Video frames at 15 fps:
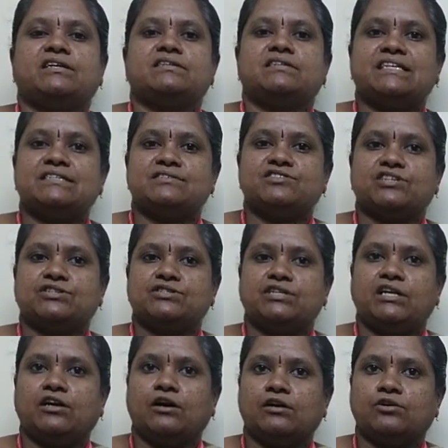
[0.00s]

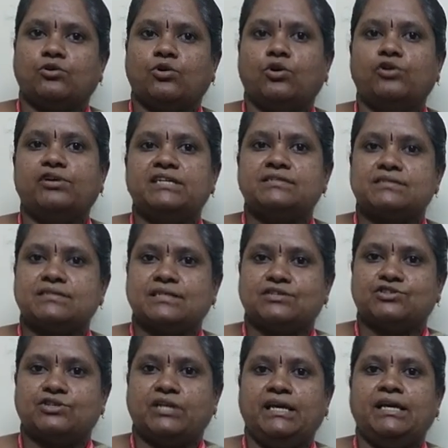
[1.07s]
restructuring or code
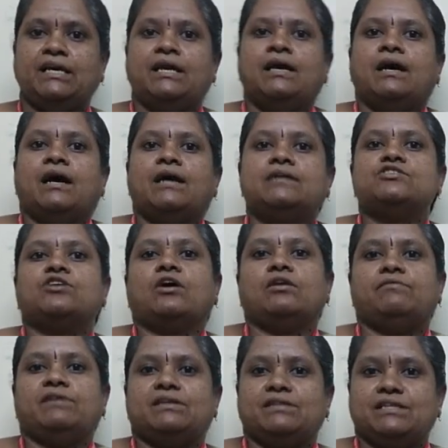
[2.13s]
restructuring, and
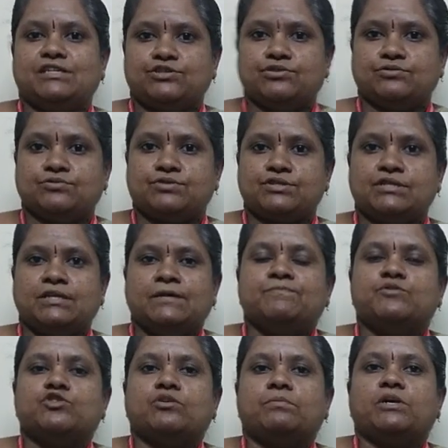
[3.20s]
solving the issues.
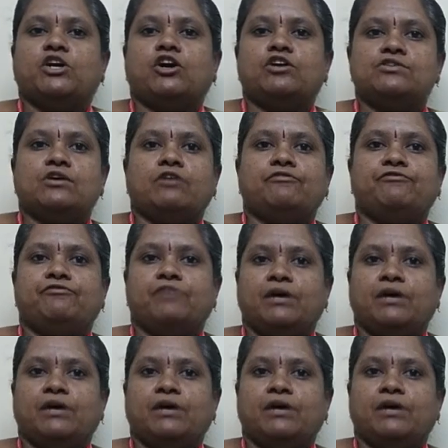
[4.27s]
So because of